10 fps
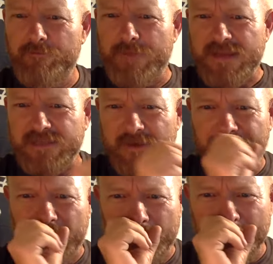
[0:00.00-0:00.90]
be
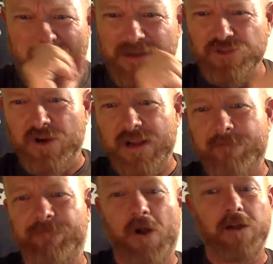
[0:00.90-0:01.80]
different. Metric
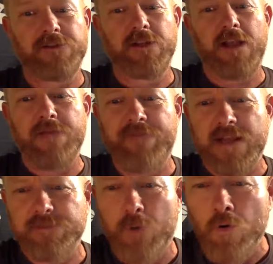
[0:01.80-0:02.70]
in France. Okay,
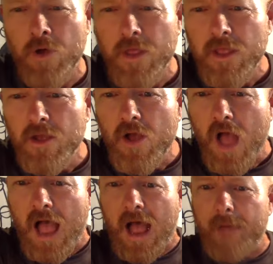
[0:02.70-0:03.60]
thanks, Paul.
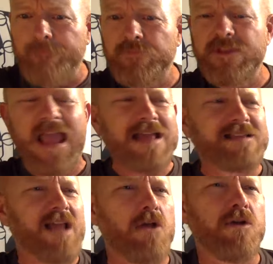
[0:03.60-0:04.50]
Yeah,
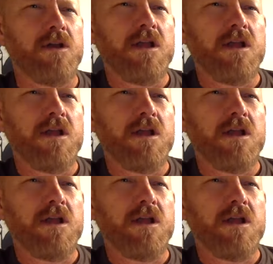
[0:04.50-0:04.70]
so